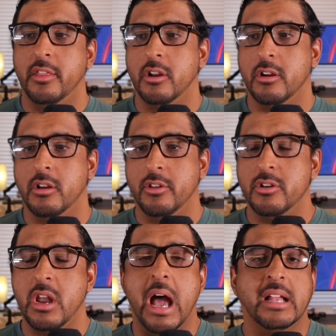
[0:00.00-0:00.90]
They're
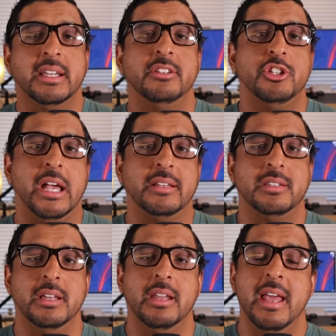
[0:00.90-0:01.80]
not
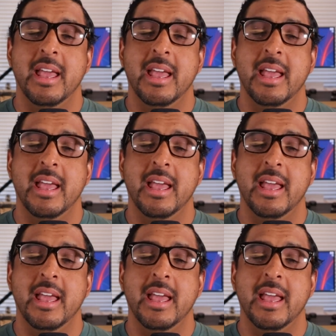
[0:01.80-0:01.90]
congested.